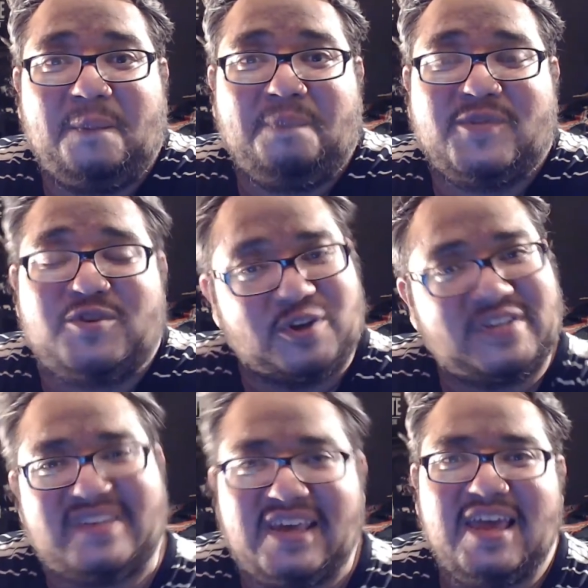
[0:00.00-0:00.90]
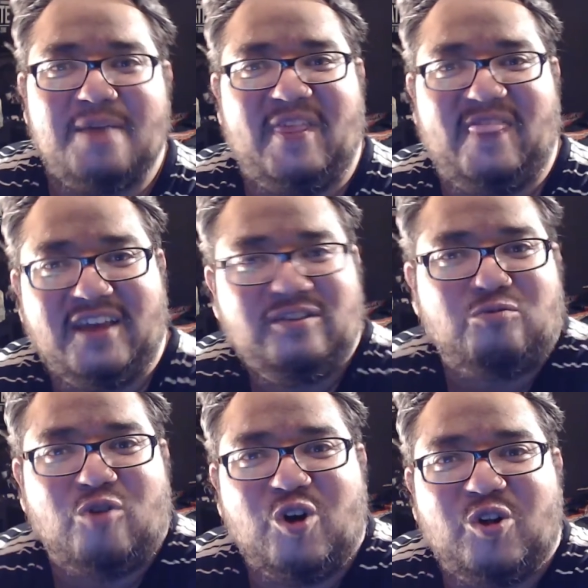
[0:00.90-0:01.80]
So to see him in this
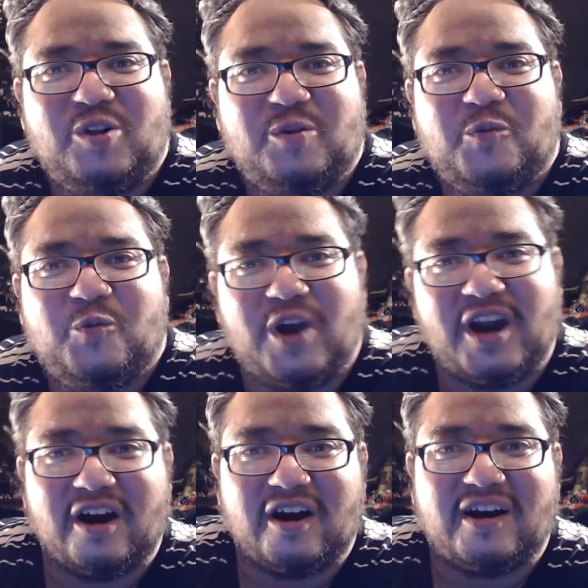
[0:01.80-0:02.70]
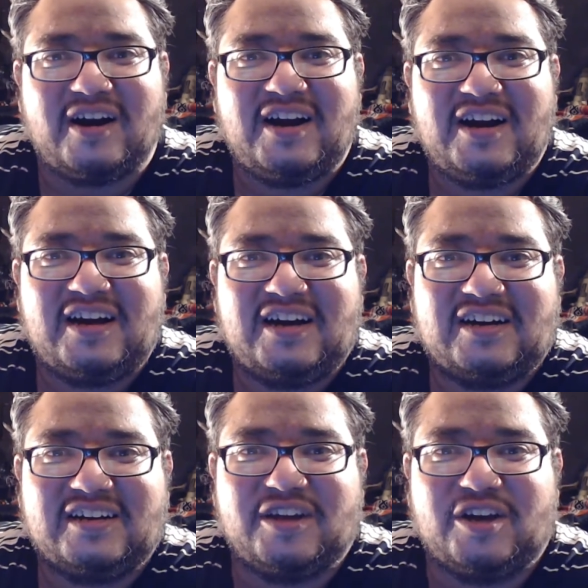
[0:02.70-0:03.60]
role where,
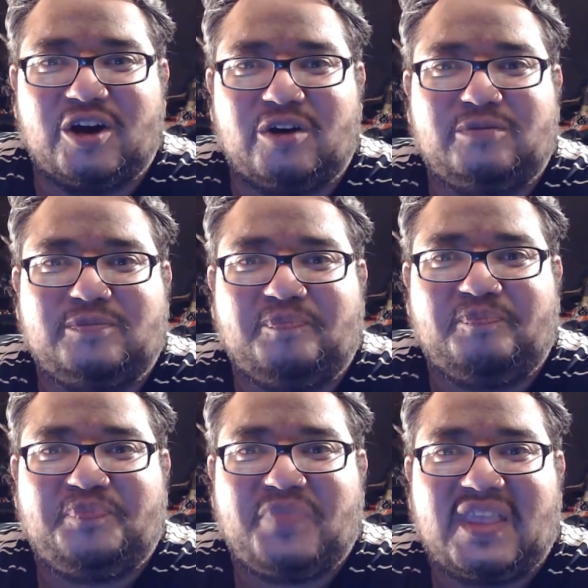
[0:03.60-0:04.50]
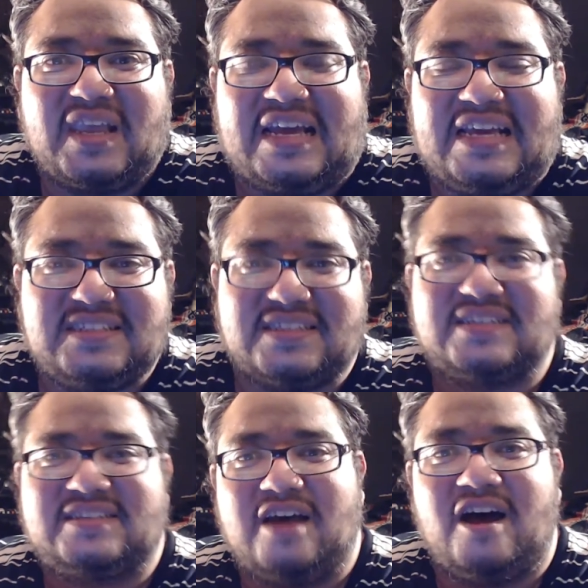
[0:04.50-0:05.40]
you know, he's the
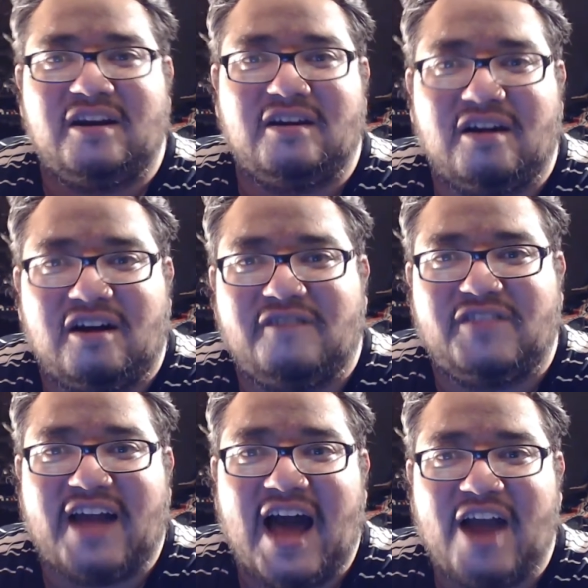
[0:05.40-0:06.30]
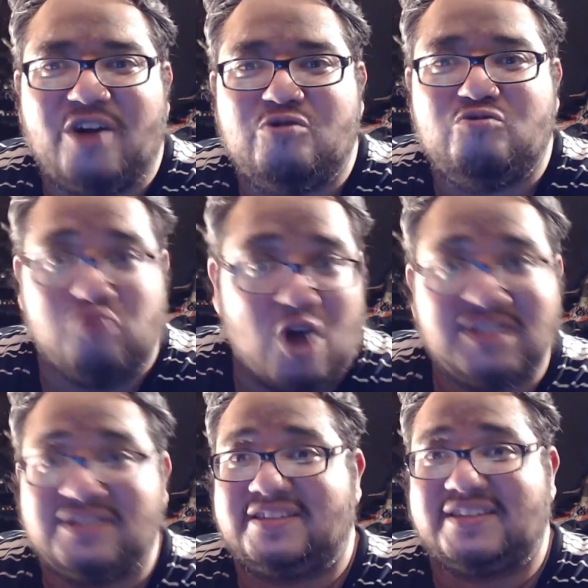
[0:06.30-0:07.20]
son of the guy who
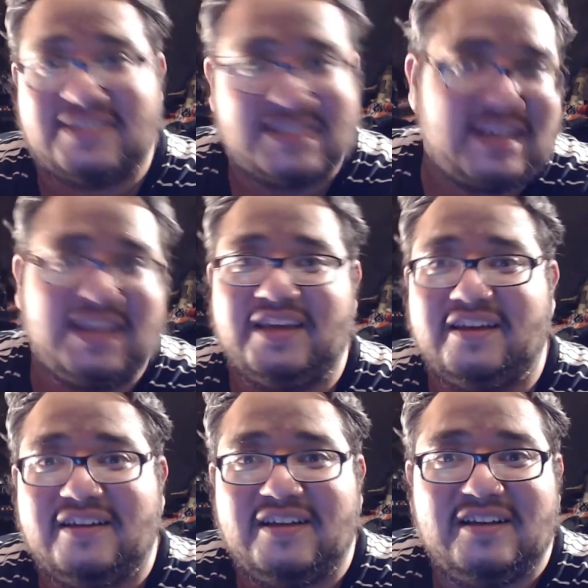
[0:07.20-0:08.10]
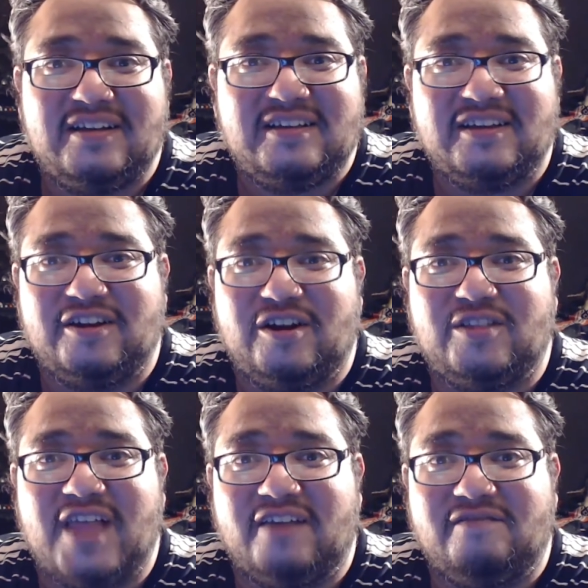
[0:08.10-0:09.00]
runs the city, you know,
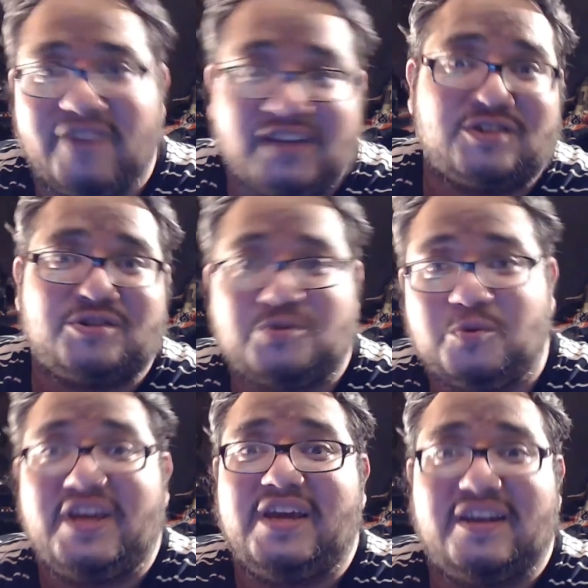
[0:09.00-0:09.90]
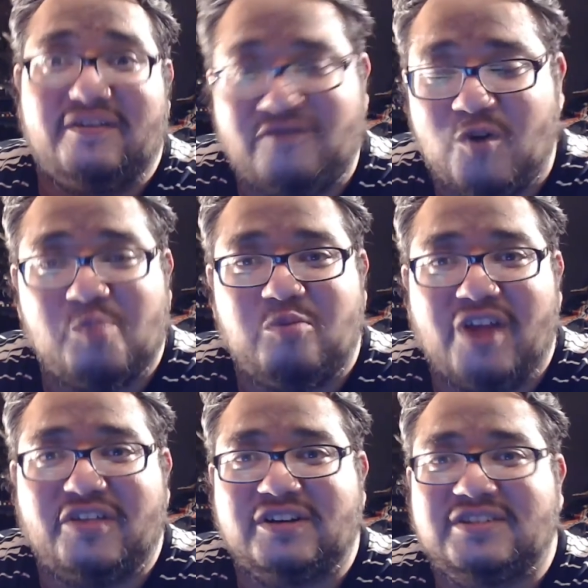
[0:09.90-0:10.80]
like Victor Swede and Four
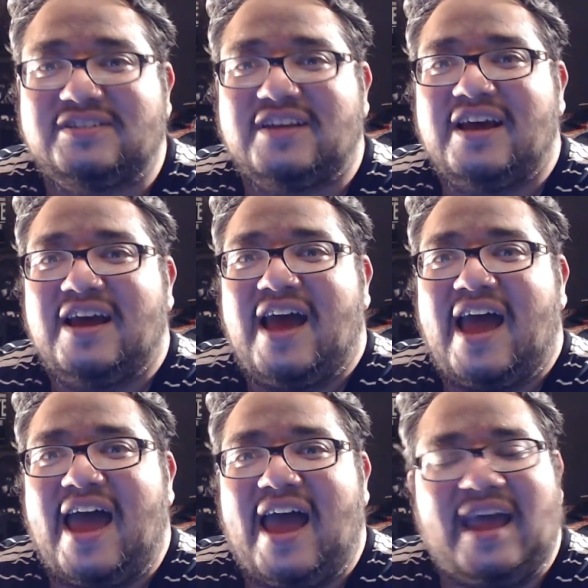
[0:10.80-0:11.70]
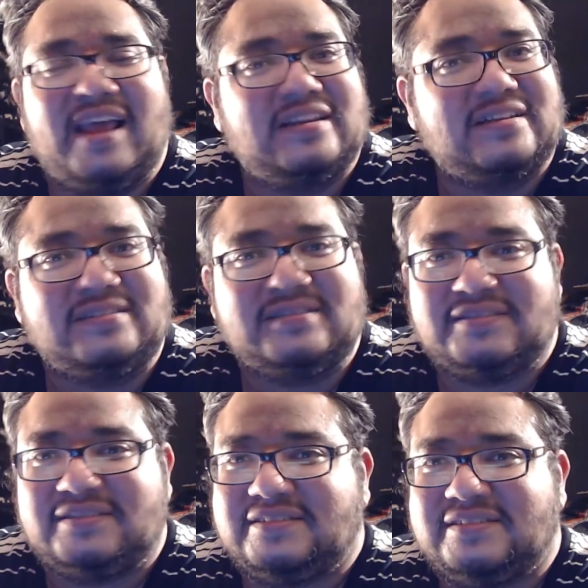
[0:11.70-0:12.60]
Brothers, and
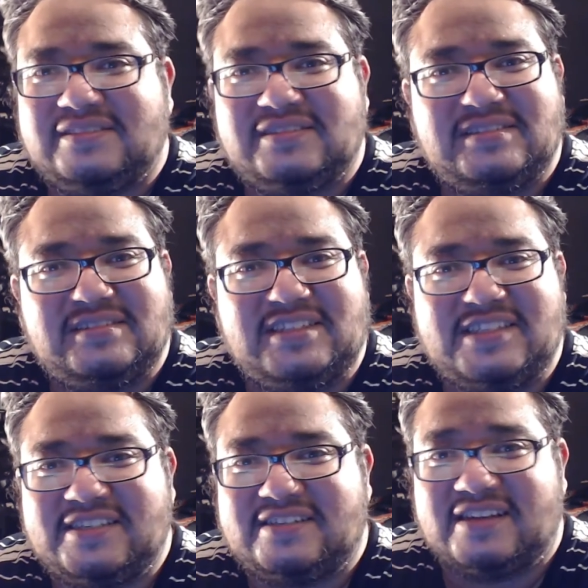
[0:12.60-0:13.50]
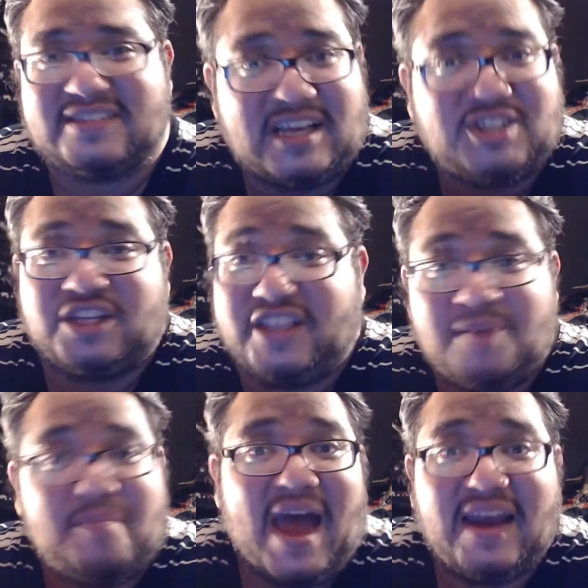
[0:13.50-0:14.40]
he's essentially a
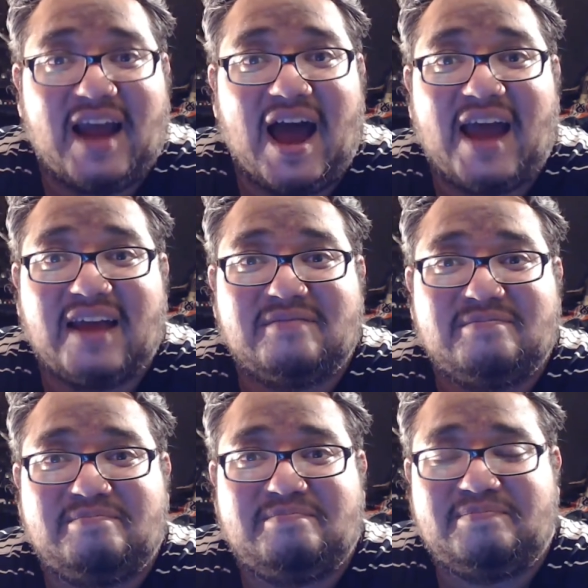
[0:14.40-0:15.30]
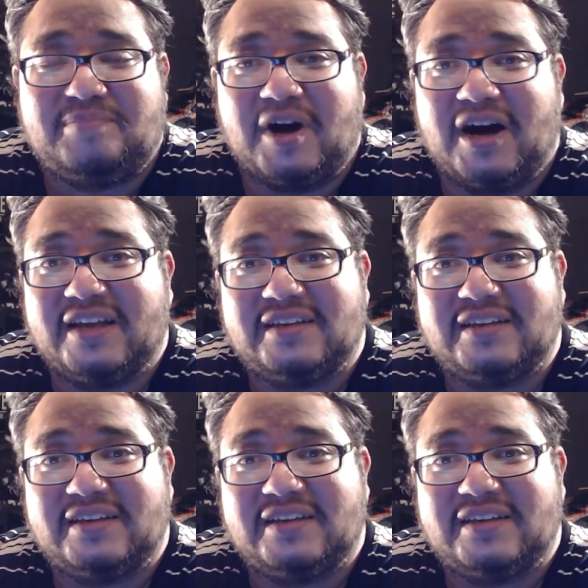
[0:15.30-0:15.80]
bad guy, but